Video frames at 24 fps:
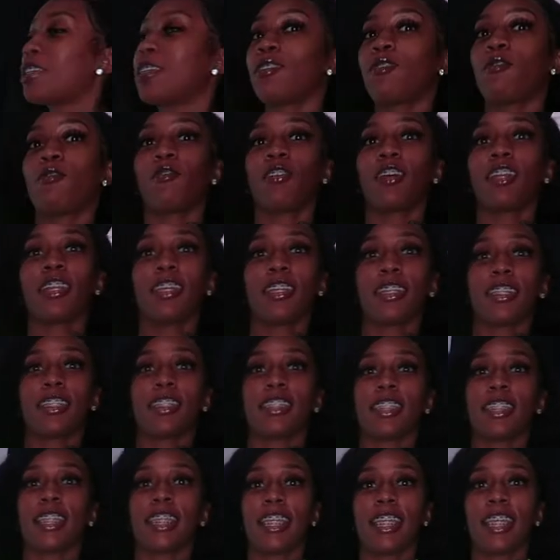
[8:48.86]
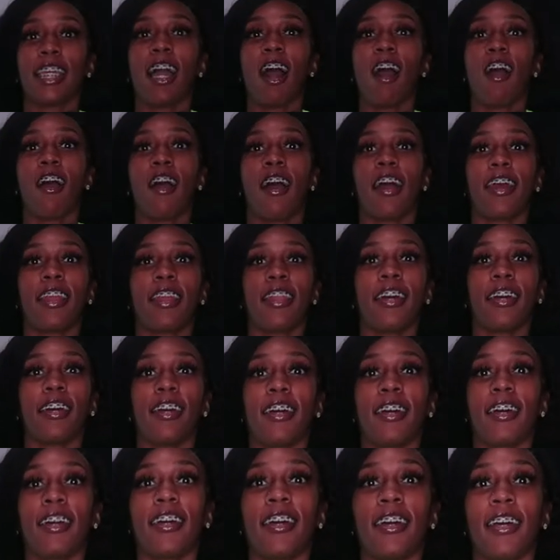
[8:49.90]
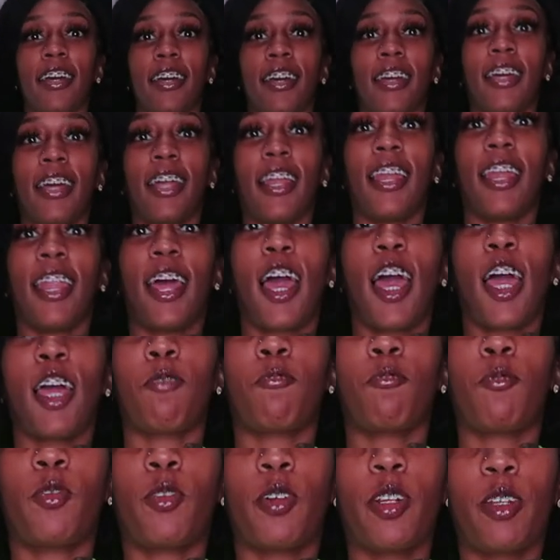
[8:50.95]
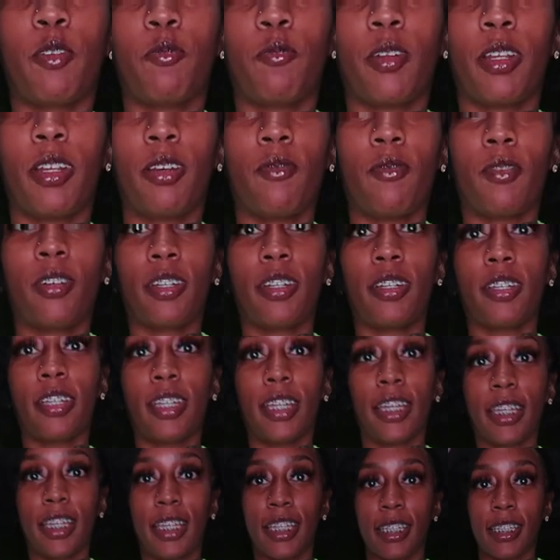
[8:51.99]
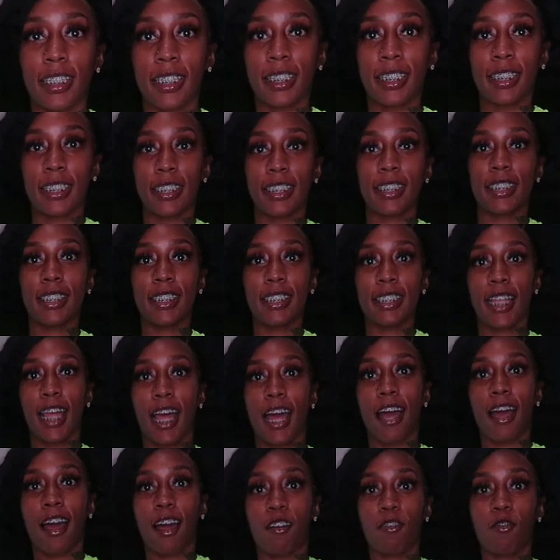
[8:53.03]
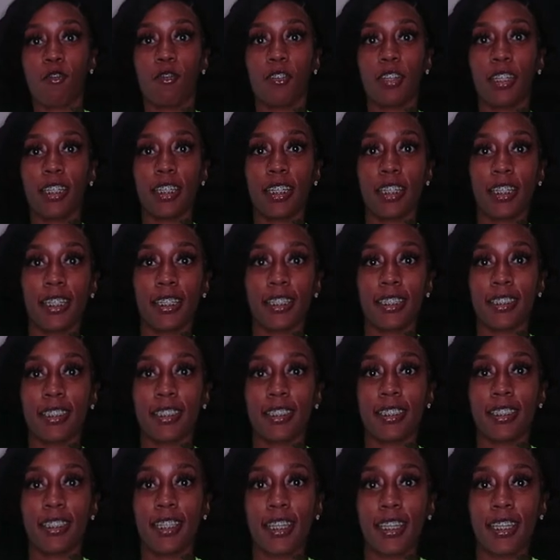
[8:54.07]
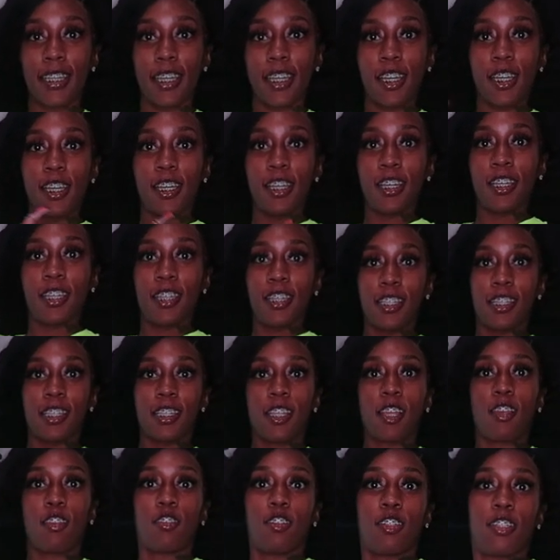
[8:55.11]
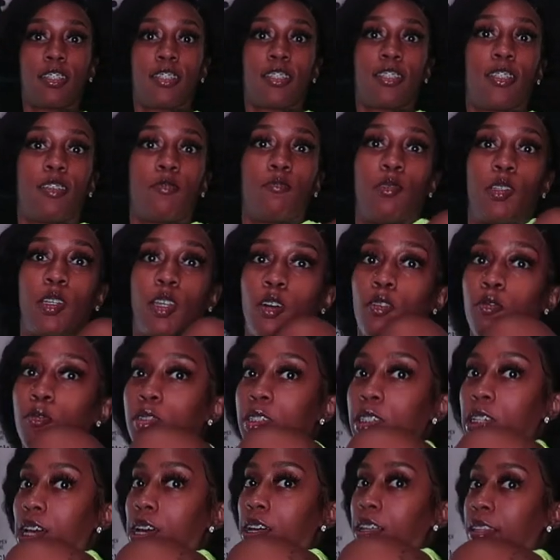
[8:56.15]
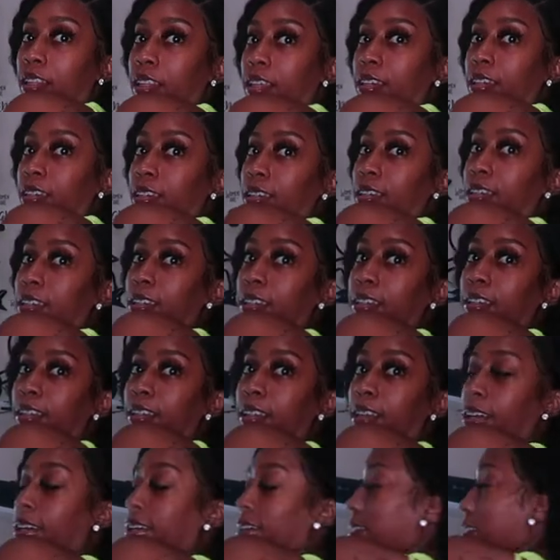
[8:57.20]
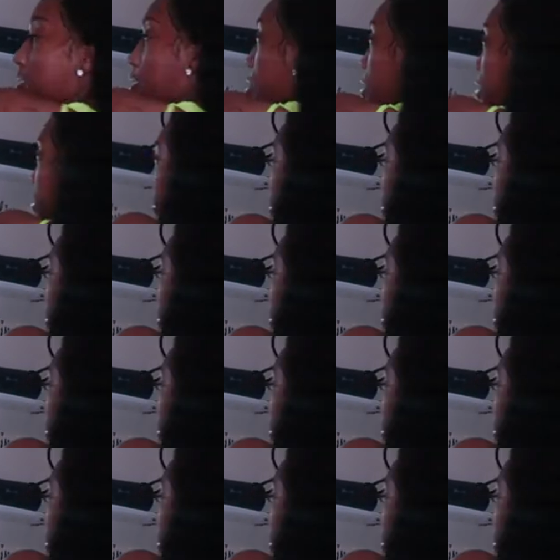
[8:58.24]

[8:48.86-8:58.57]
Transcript: really feeling this neon, lime green, whatever it is. I'm feeling it. So that, let me know what y'all think. Like,